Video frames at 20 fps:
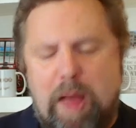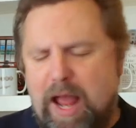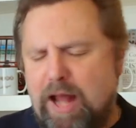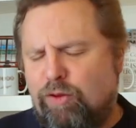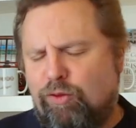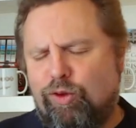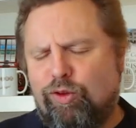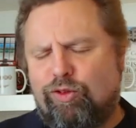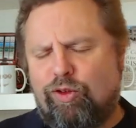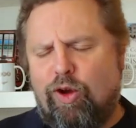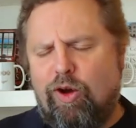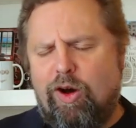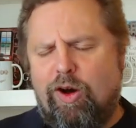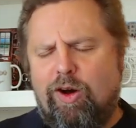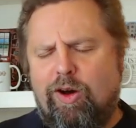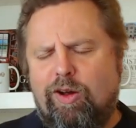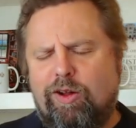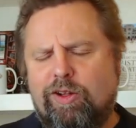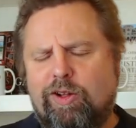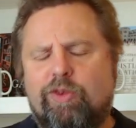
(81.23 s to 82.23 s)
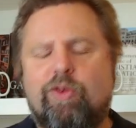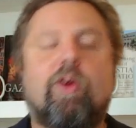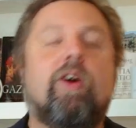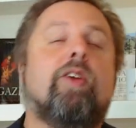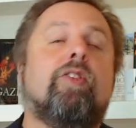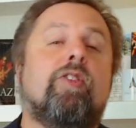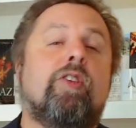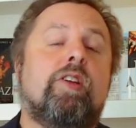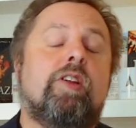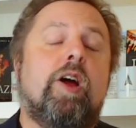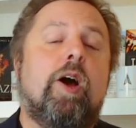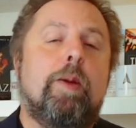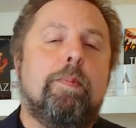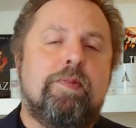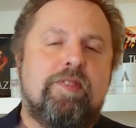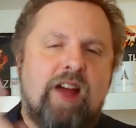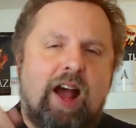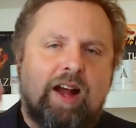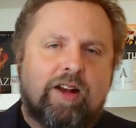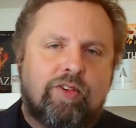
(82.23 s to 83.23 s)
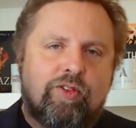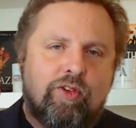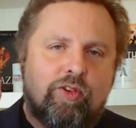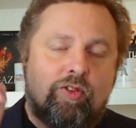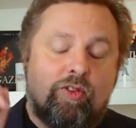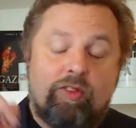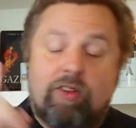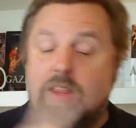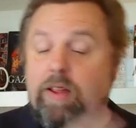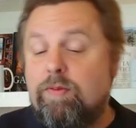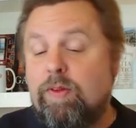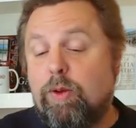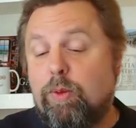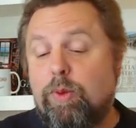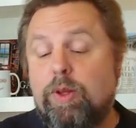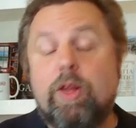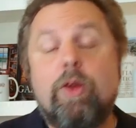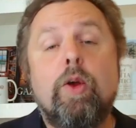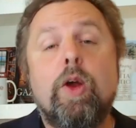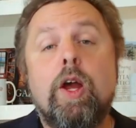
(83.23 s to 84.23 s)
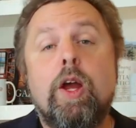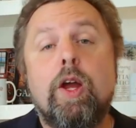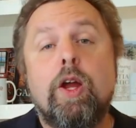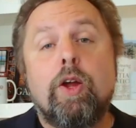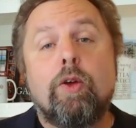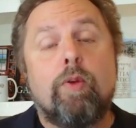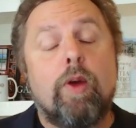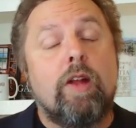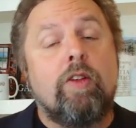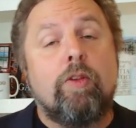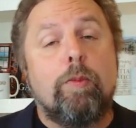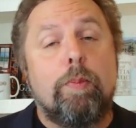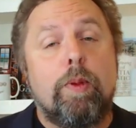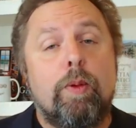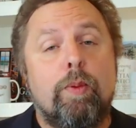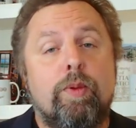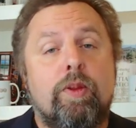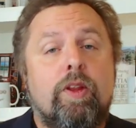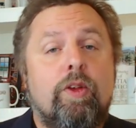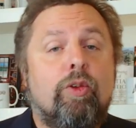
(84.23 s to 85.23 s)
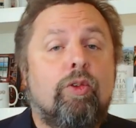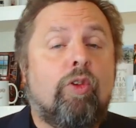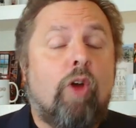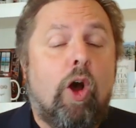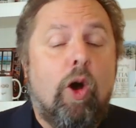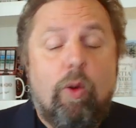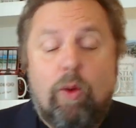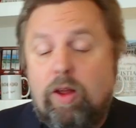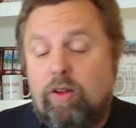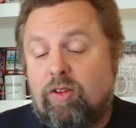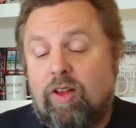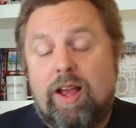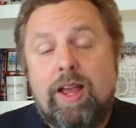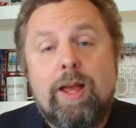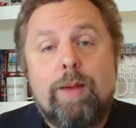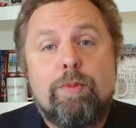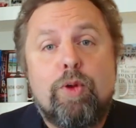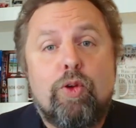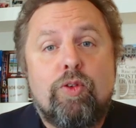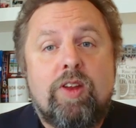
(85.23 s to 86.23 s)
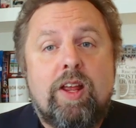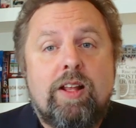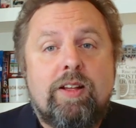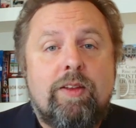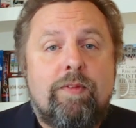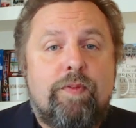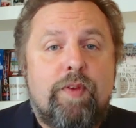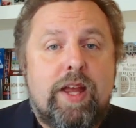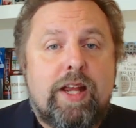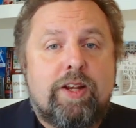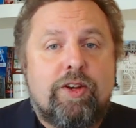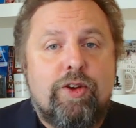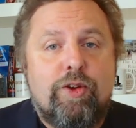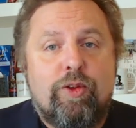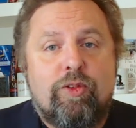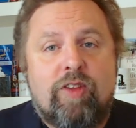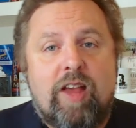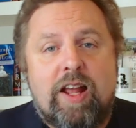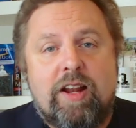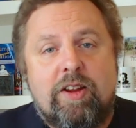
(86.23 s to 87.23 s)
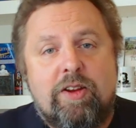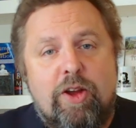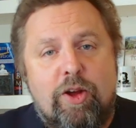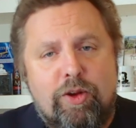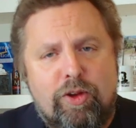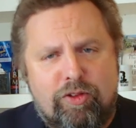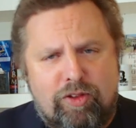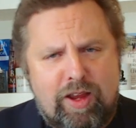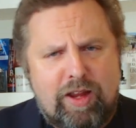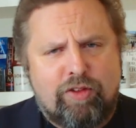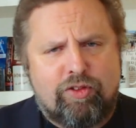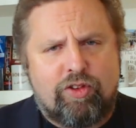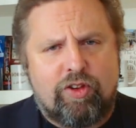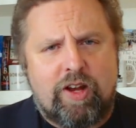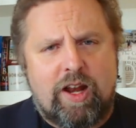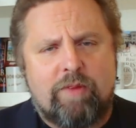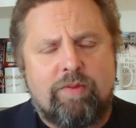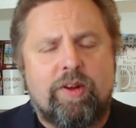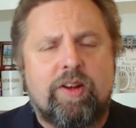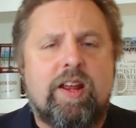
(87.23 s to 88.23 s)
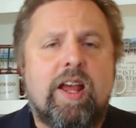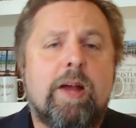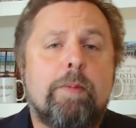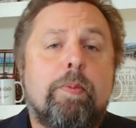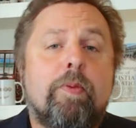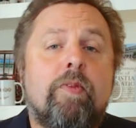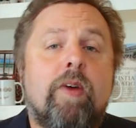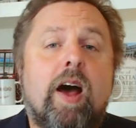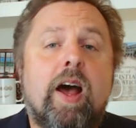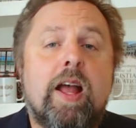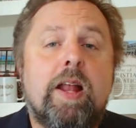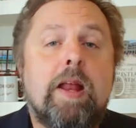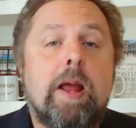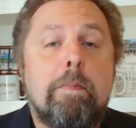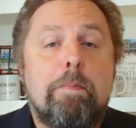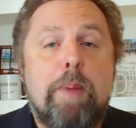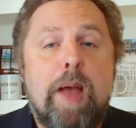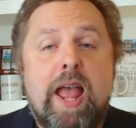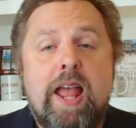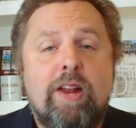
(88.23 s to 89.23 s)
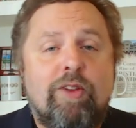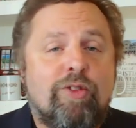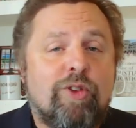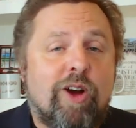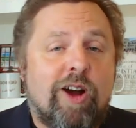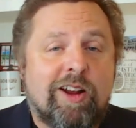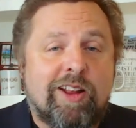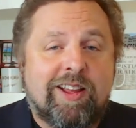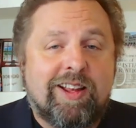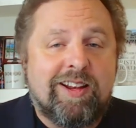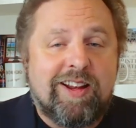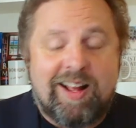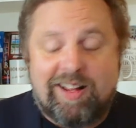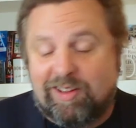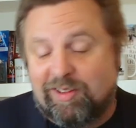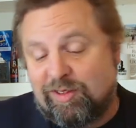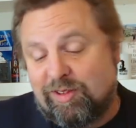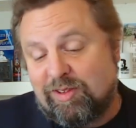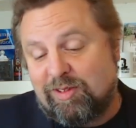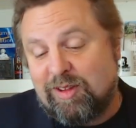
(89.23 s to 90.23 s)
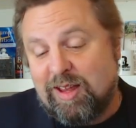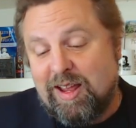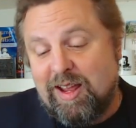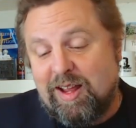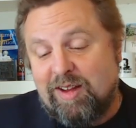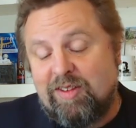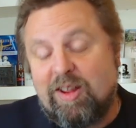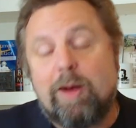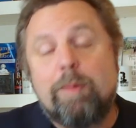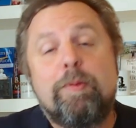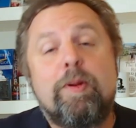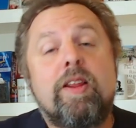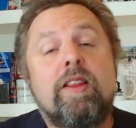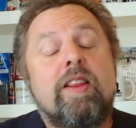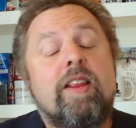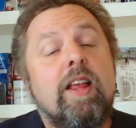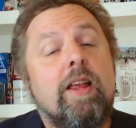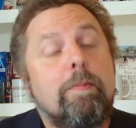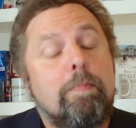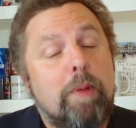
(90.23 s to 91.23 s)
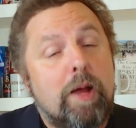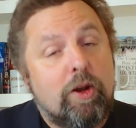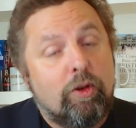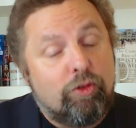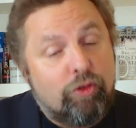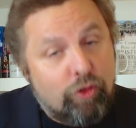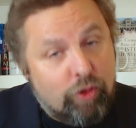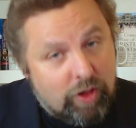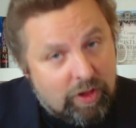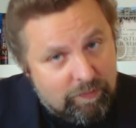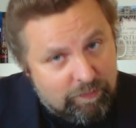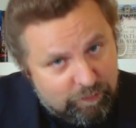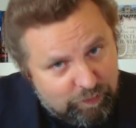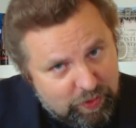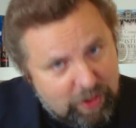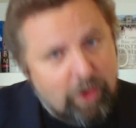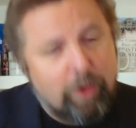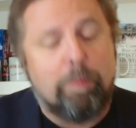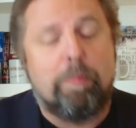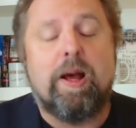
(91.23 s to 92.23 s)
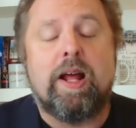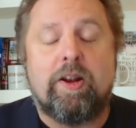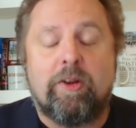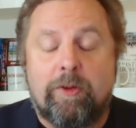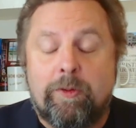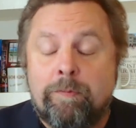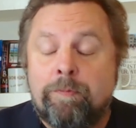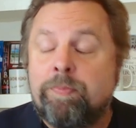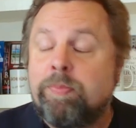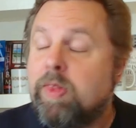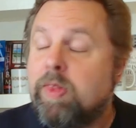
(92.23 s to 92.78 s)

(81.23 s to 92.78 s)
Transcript: Patriots all across the globe. Doctor Steve here with you. Great to be with you as always. I am your daily fake news antidote, as each and every day I provide patriotic analysis to help you to think better so you can feel better